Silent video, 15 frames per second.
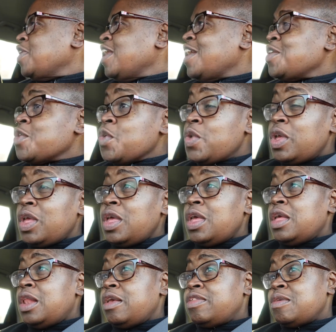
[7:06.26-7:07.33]
what I know,
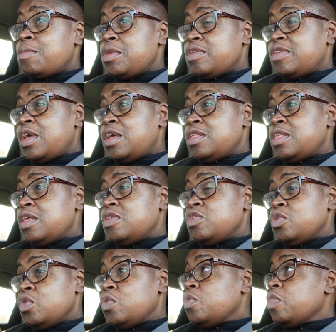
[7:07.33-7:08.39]
like some of the signs says,
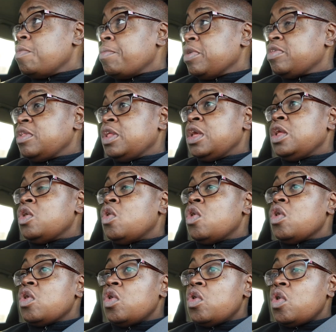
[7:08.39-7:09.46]
you know, bus lane
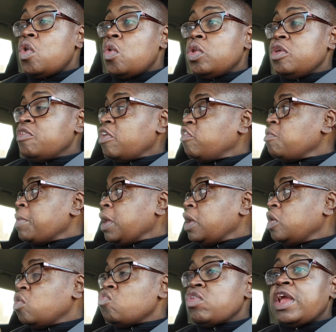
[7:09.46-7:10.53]
or only if like you're
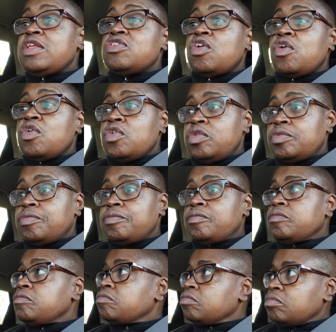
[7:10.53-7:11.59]
making a right
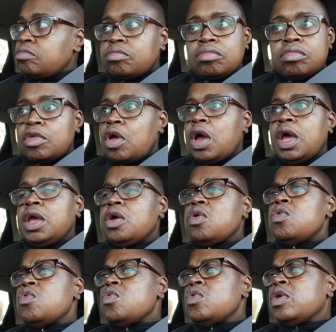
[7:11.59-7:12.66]
turn. All right,
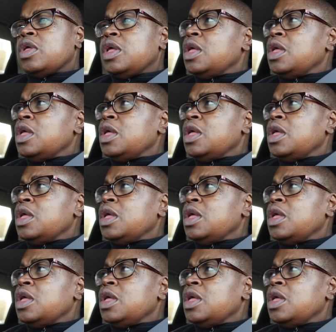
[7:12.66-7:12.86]
cool.